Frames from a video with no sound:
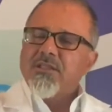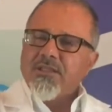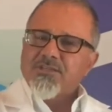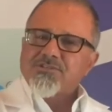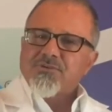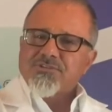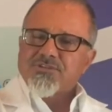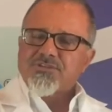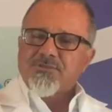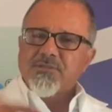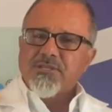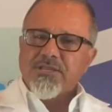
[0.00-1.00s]
and so it's
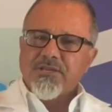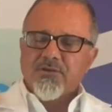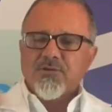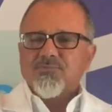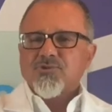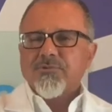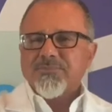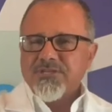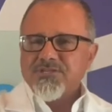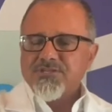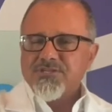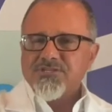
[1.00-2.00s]
assimilated or absorbed
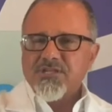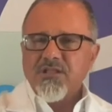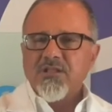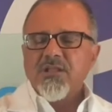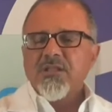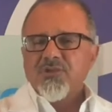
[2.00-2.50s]
into the cell,